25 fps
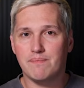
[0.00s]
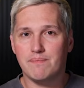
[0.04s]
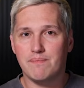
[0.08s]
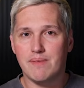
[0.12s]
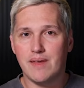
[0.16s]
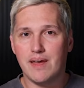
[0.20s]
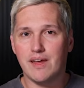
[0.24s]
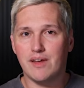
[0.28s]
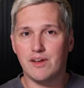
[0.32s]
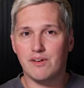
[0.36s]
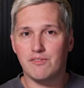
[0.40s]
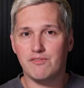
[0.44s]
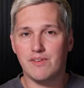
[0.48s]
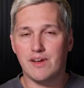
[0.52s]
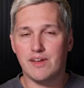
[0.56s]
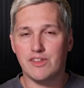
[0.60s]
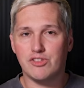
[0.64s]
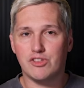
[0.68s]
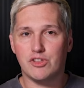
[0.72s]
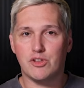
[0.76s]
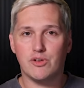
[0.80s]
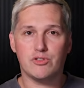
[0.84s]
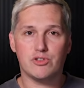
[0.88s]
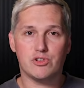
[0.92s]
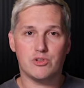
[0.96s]
The interface
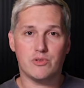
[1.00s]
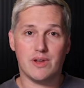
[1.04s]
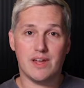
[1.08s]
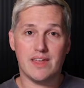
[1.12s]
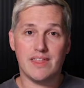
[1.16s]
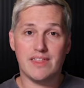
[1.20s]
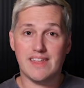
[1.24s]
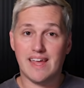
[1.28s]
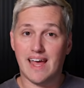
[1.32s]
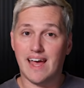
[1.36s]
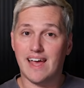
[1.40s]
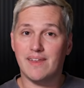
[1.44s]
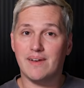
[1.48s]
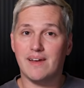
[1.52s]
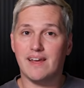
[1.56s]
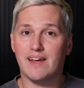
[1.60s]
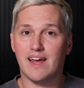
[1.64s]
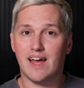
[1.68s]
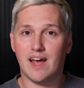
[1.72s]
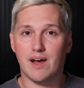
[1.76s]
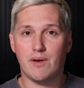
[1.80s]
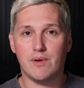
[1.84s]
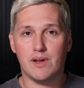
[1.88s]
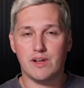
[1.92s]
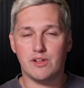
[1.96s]
shows you exactly
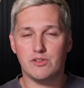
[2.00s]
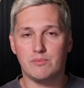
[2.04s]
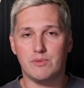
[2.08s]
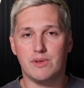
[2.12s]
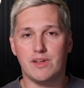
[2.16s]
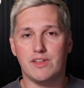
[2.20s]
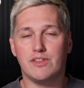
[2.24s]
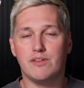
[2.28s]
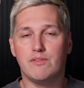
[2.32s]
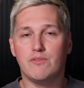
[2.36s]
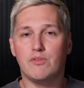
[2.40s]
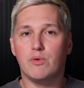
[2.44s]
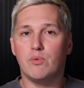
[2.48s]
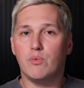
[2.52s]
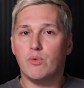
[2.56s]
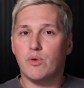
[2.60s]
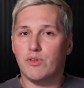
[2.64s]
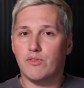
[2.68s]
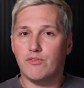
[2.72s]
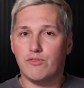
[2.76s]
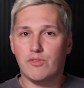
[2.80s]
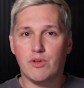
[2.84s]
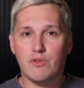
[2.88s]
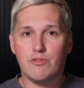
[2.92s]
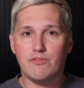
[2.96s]
how each piece of your
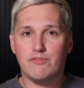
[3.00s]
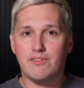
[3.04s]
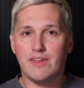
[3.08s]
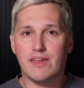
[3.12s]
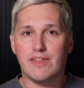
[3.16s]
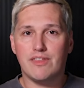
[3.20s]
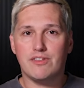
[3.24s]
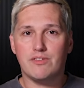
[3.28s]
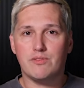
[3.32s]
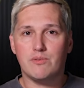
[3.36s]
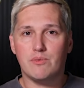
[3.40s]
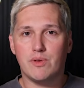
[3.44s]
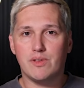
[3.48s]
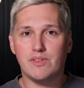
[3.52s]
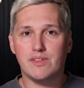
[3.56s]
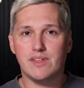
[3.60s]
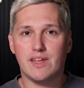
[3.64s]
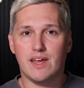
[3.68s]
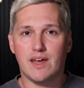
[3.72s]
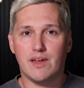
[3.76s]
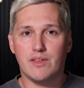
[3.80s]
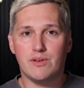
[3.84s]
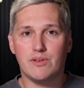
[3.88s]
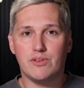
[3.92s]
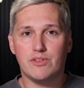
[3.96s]
workflow fits with the
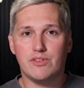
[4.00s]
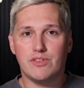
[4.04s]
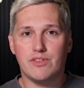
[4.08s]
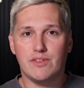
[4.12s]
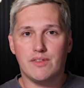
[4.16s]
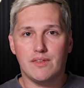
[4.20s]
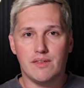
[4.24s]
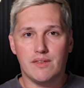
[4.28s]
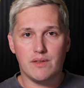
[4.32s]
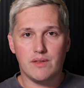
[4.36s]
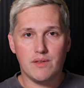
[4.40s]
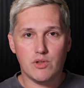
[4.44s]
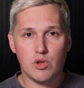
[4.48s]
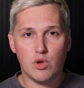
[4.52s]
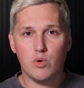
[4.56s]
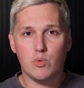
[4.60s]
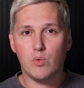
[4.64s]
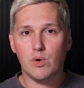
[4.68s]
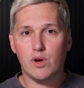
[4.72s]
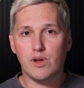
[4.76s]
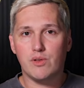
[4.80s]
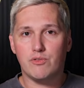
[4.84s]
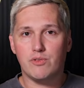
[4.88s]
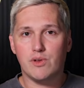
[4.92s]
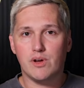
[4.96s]
others. Your
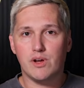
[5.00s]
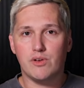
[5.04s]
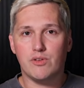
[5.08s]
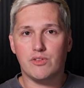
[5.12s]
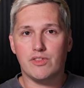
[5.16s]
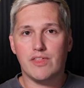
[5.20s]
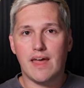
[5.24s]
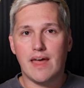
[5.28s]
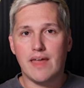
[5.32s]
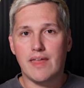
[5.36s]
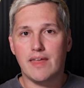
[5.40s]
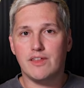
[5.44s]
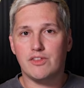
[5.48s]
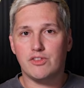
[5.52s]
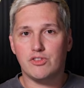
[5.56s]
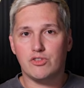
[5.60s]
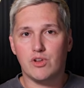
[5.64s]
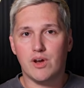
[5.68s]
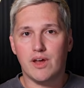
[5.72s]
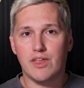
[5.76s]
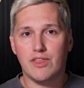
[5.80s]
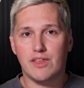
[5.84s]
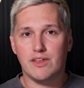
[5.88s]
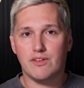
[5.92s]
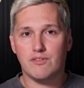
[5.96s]
workflows get
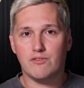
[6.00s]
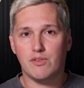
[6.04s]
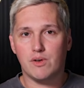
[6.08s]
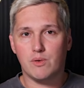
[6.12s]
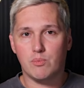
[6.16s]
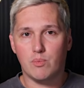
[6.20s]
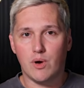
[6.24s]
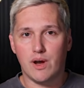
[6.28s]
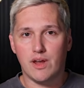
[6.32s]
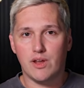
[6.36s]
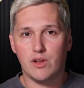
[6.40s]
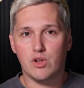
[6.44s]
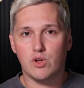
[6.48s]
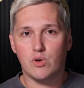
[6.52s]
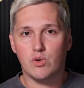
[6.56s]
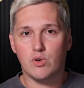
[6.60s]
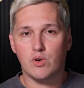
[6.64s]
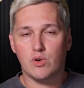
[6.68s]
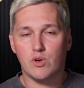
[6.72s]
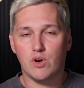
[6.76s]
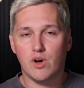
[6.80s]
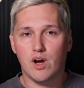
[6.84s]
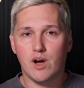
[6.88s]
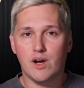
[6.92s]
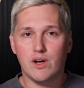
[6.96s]
constructed from what
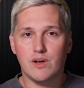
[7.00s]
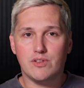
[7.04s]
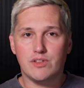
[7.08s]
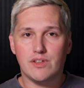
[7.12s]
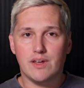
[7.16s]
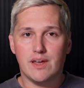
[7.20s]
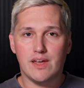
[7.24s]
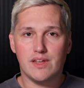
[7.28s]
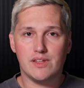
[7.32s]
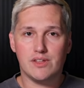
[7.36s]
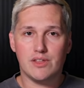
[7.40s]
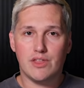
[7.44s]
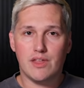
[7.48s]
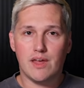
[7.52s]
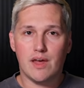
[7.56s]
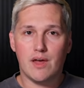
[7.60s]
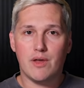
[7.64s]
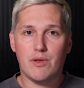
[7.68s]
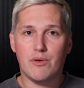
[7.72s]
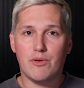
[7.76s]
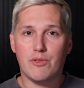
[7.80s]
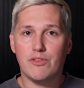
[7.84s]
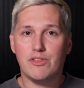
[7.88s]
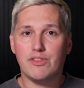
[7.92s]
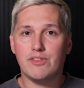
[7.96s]
Google calls
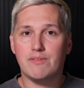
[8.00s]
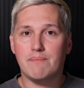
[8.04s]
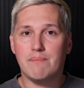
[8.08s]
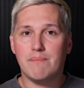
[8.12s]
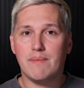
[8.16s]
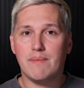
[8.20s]
nodes.